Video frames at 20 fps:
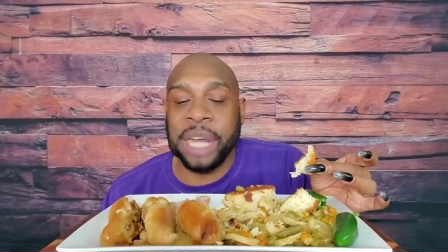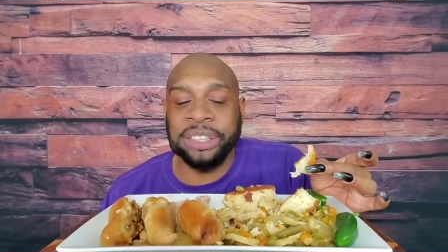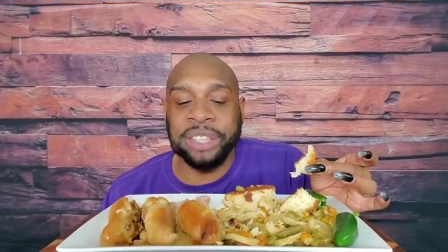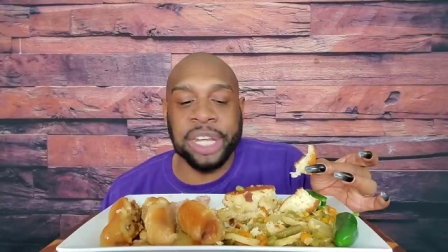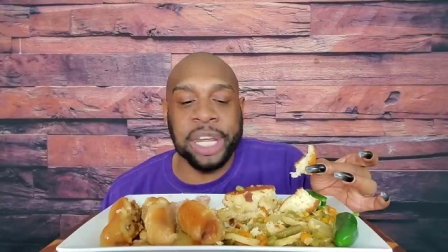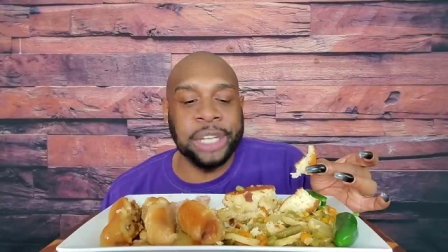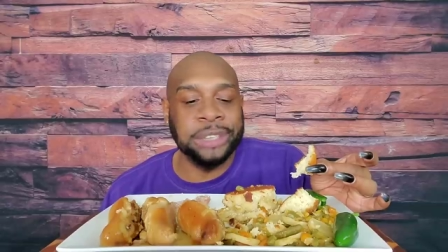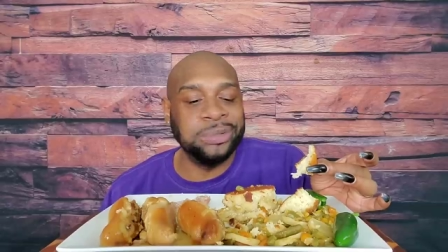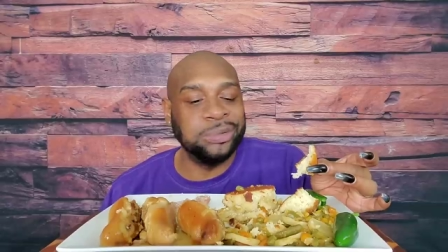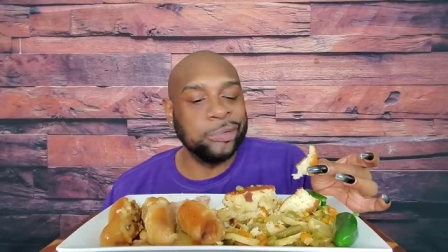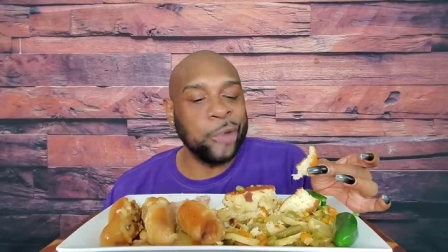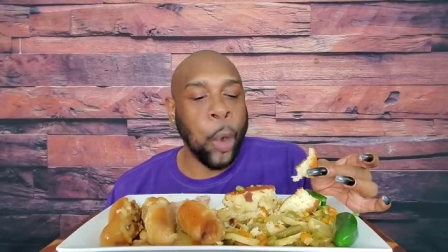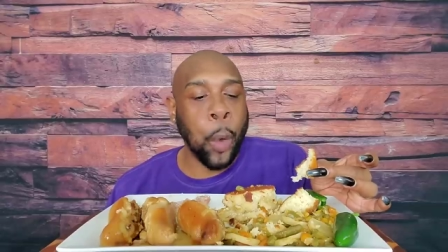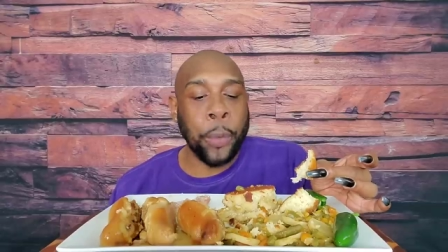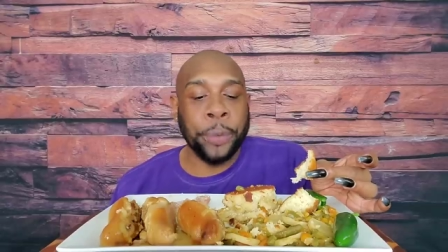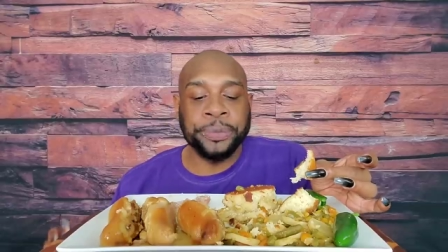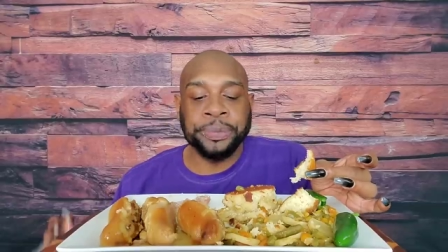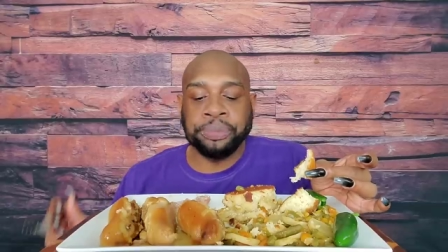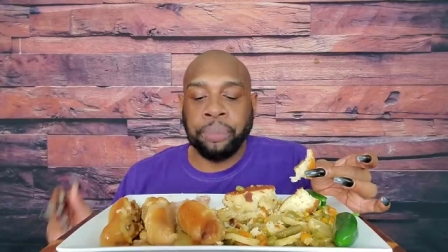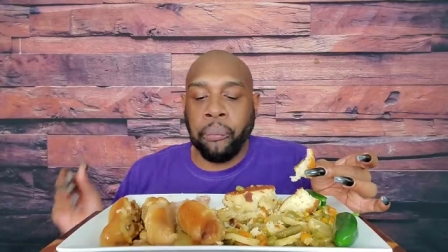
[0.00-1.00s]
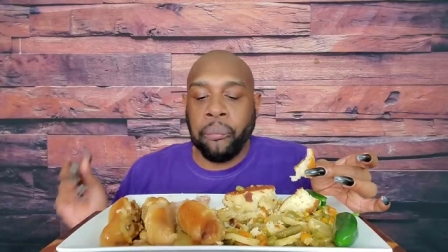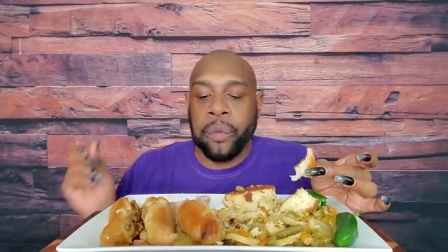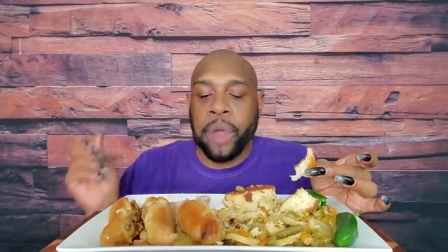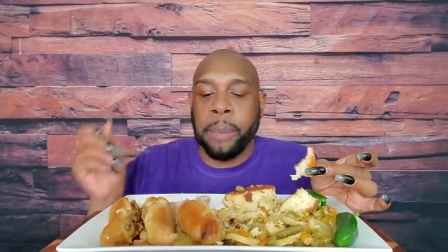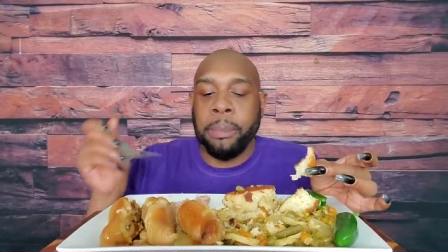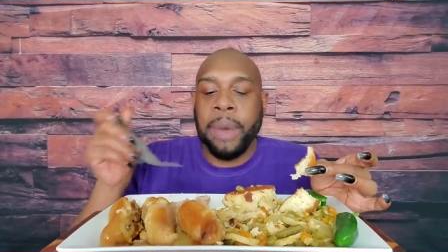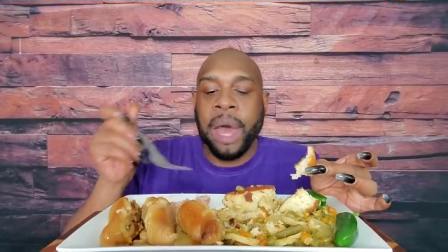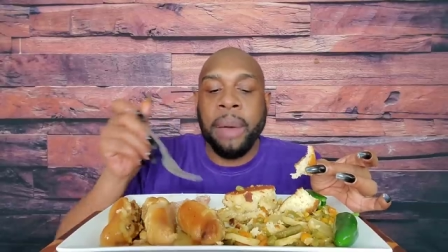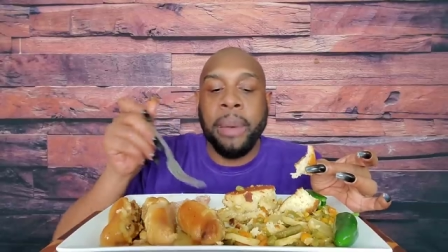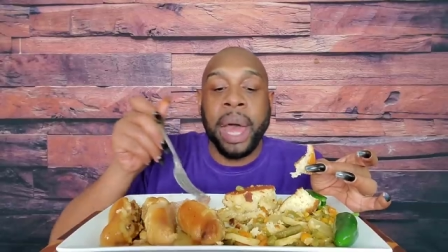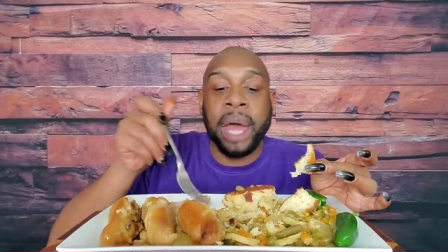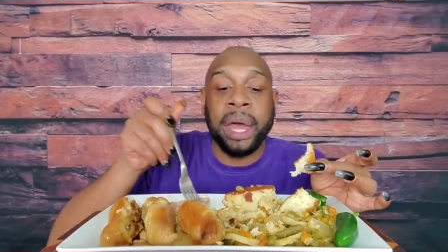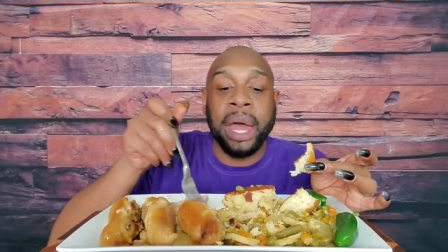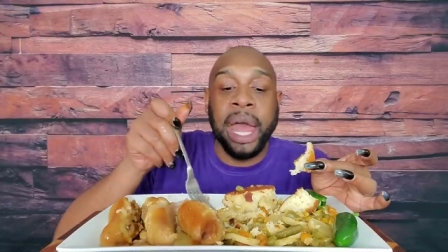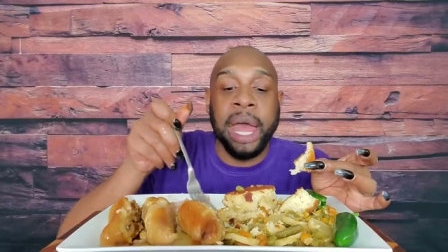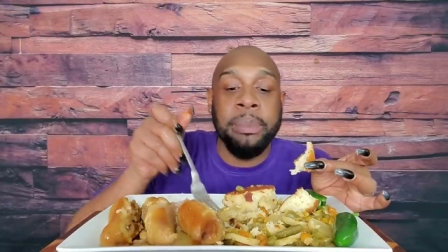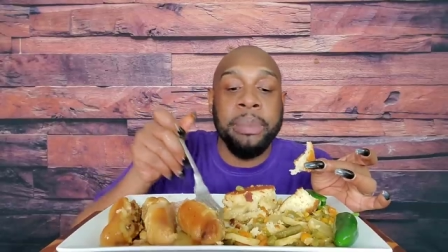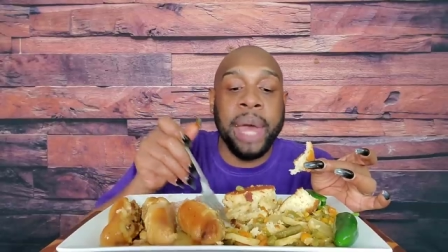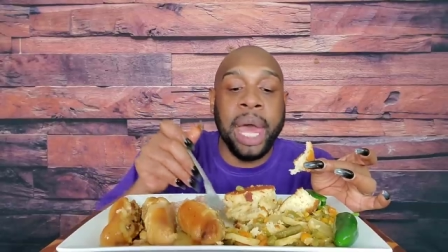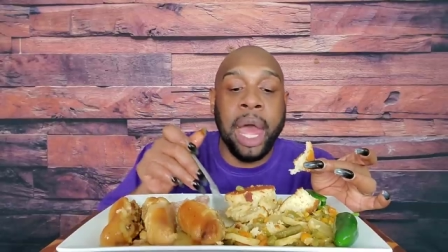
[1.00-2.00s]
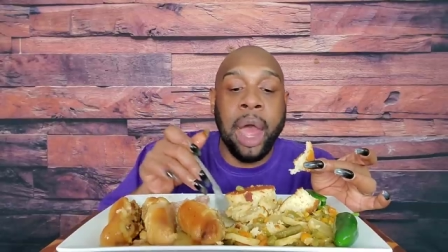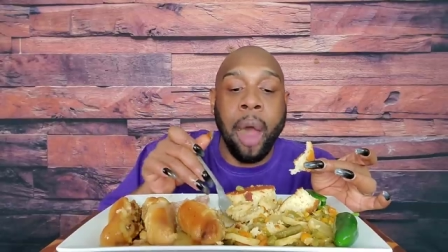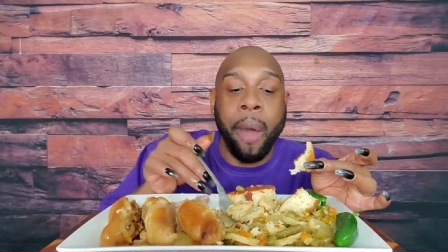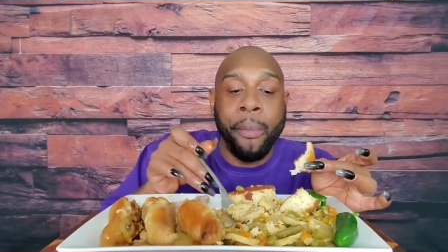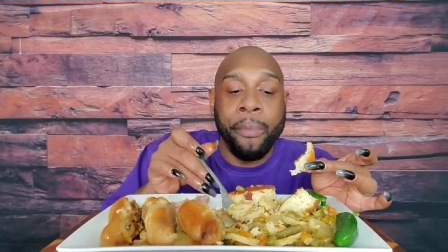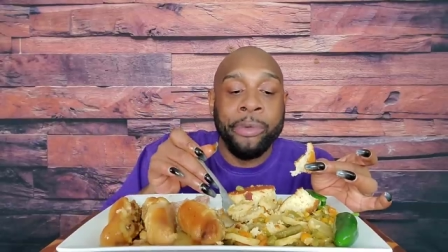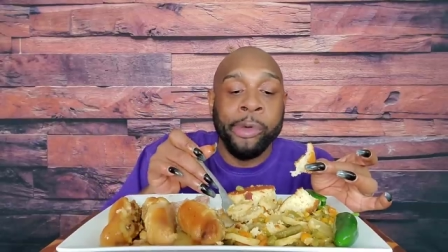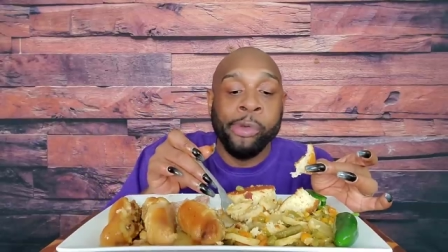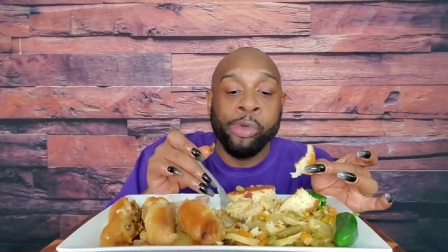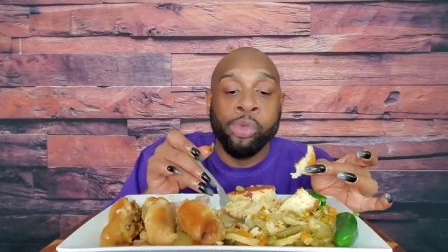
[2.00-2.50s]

my teeth. Baby, I came back.